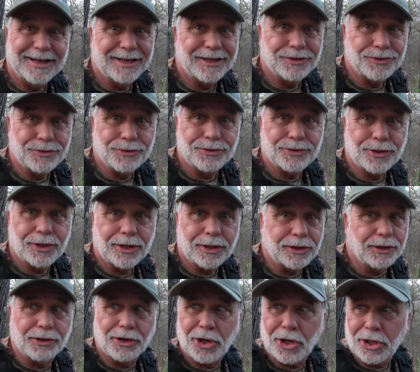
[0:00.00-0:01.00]
as you saw,
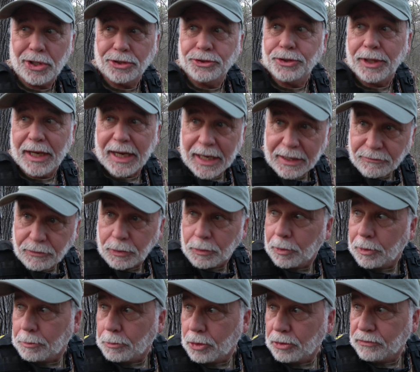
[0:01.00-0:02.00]
there are hogs
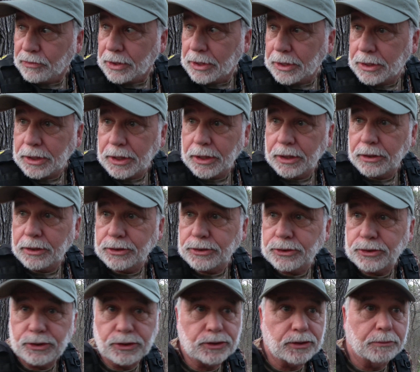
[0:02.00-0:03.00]
everywhere moving in here.
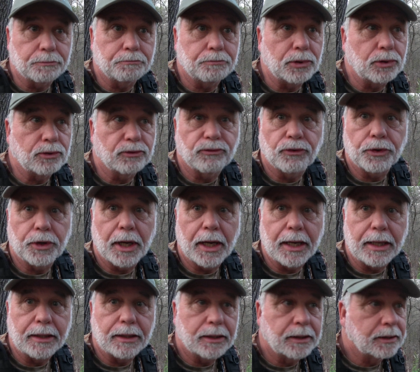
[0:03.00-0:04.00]
It's just a beautiful
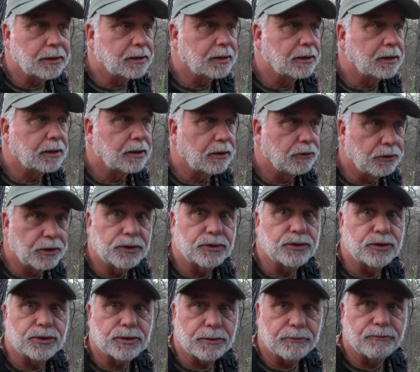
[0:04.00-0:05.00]
night.
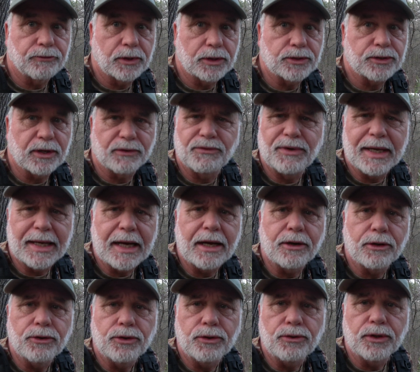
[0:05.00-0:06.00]
This is some fun stuff. Get
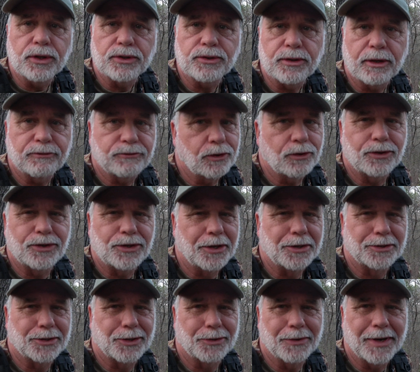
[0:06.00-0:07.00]
out and do this stuff, folks.
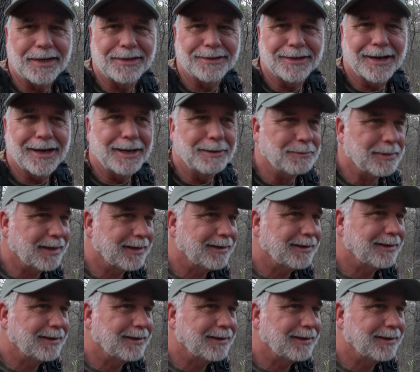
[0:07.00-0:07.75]
It's a great time.